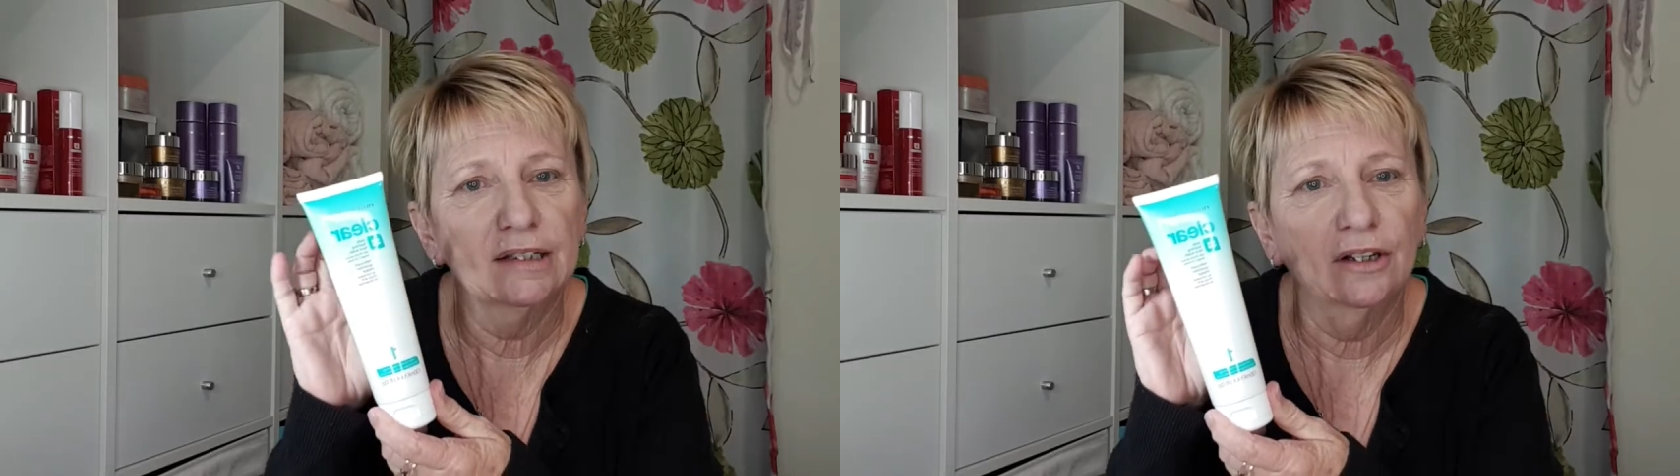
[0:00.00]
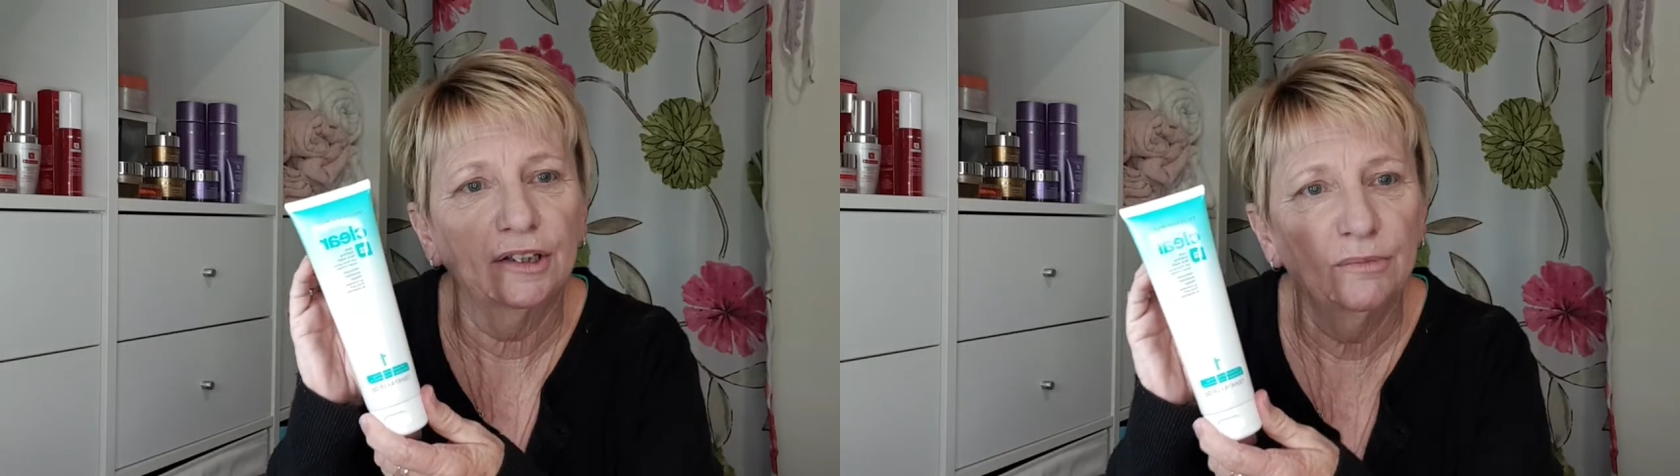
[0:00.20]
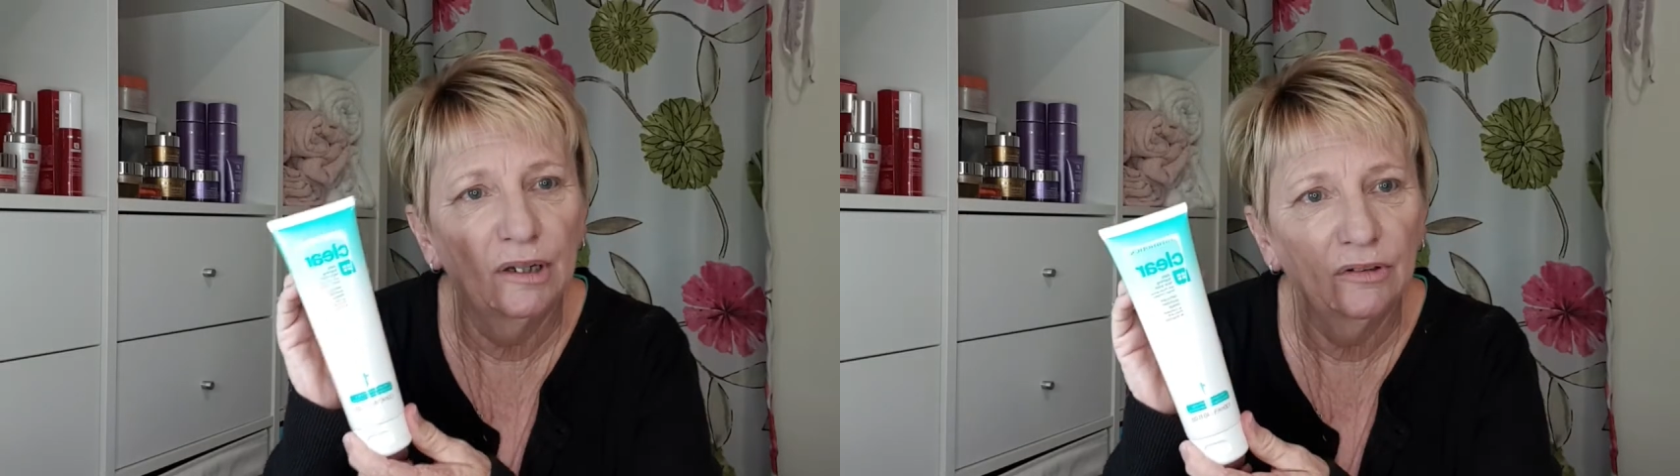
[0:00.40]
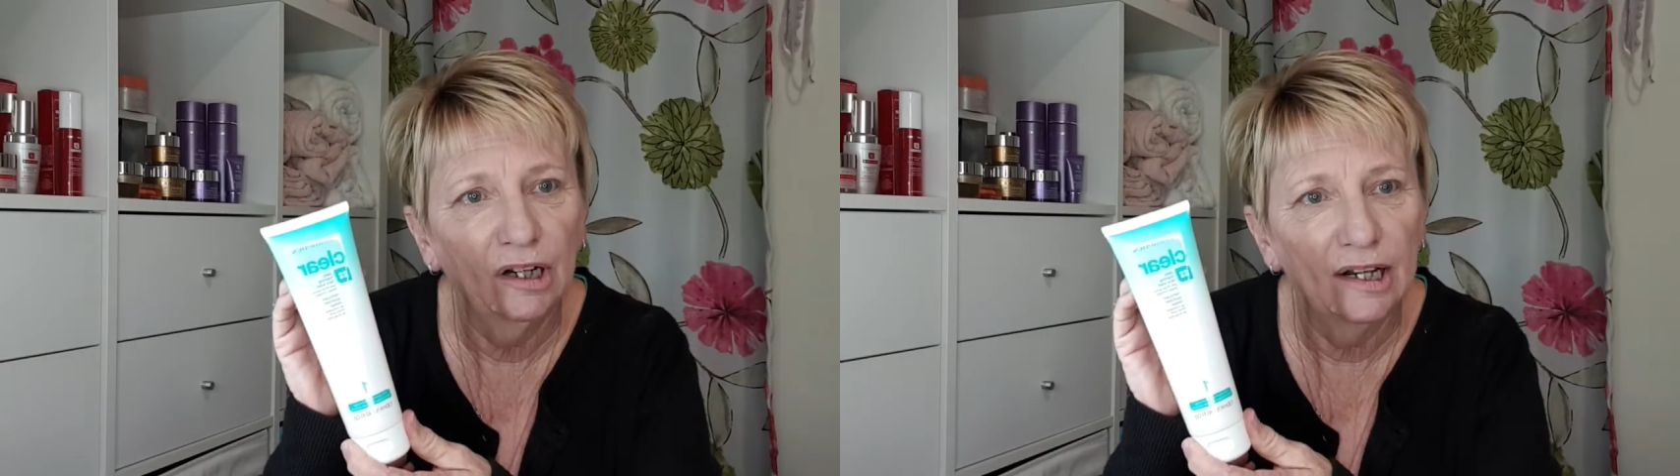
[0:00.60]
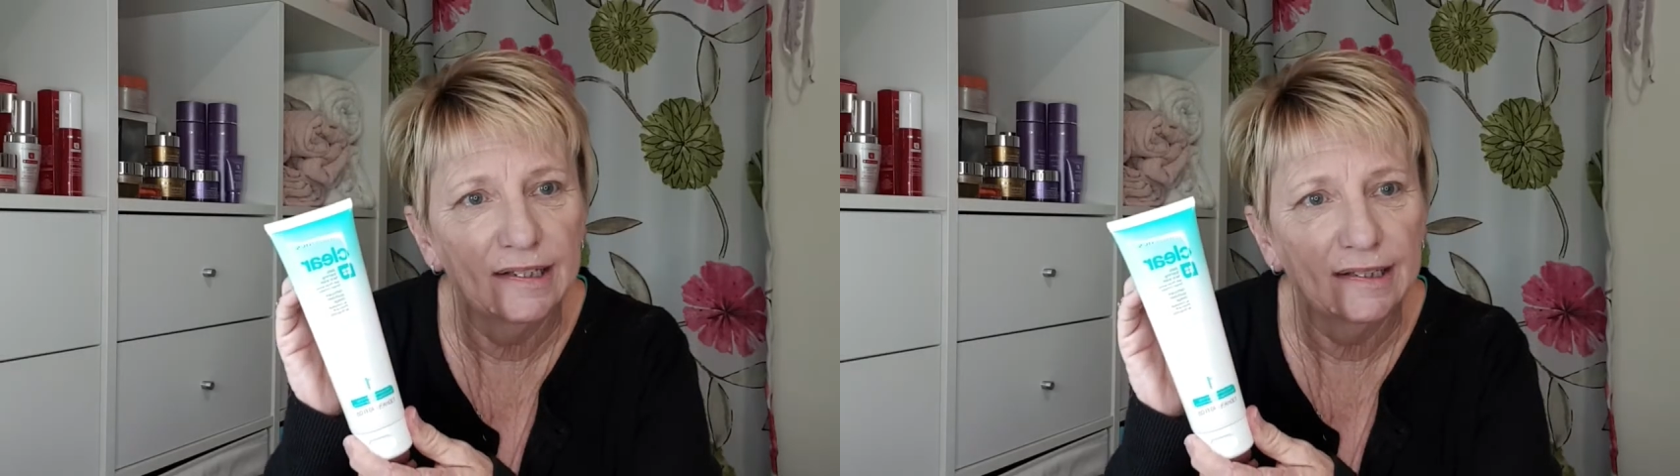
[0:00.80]
It's got the
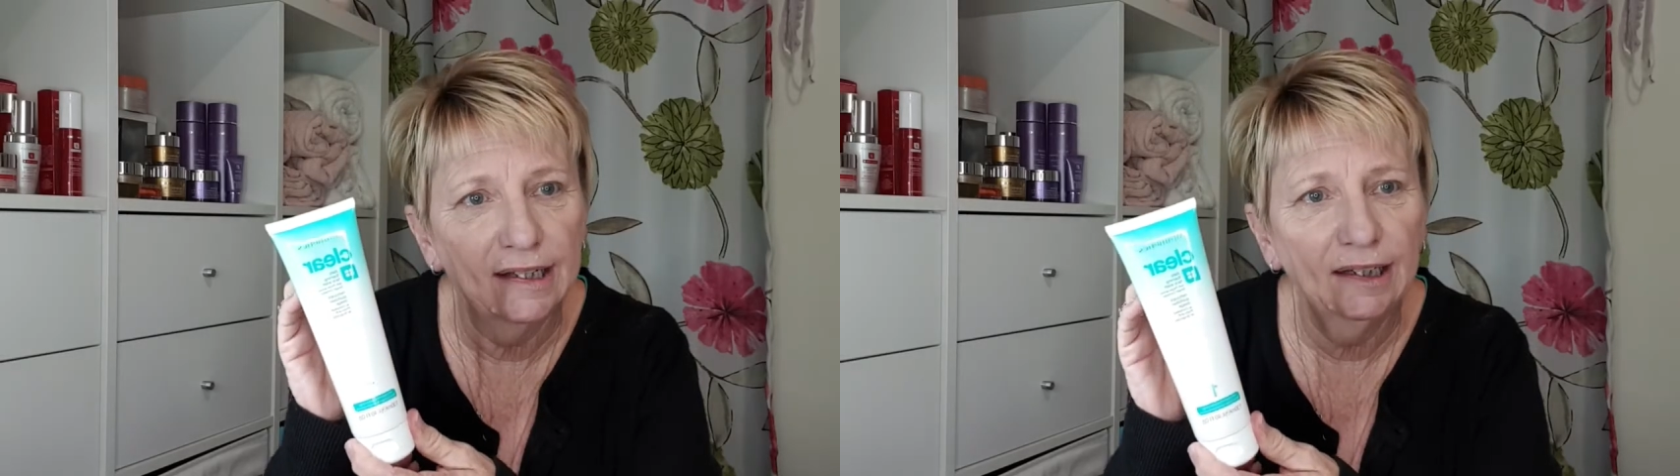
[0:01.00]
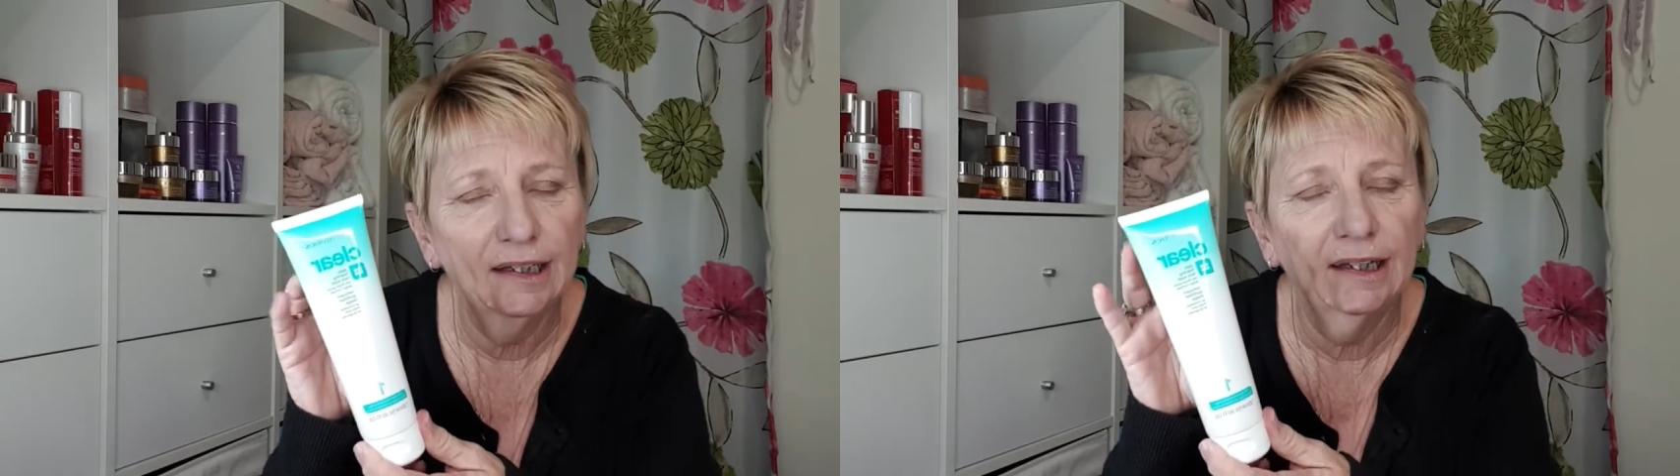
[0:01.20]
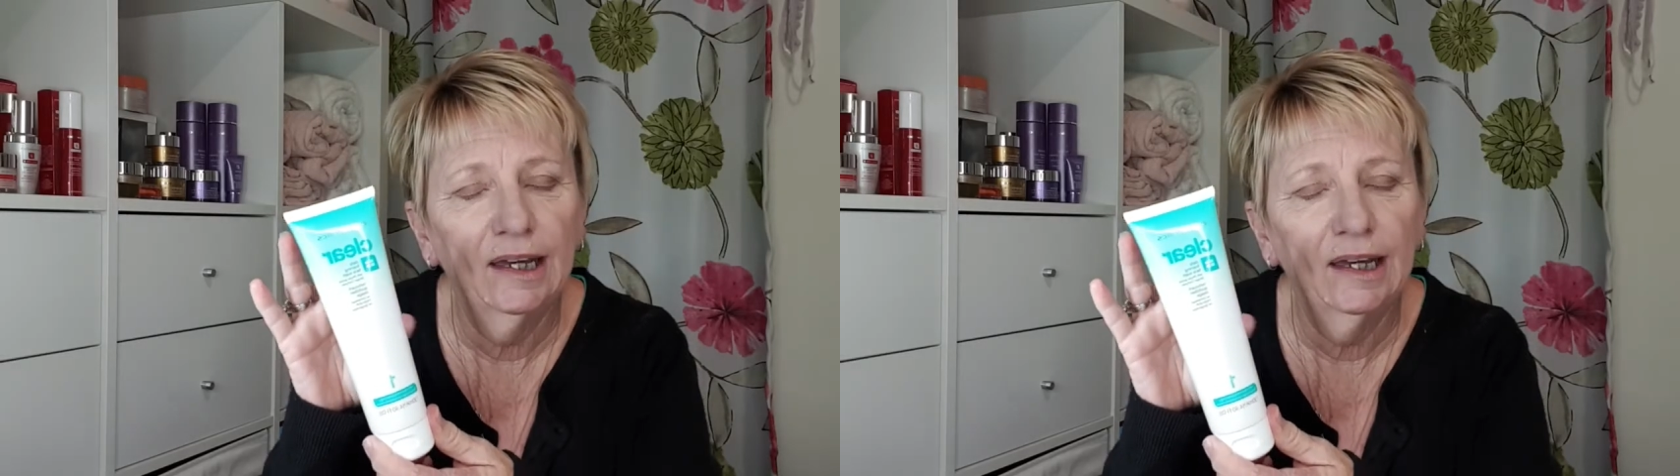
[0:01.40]
mineralized zinc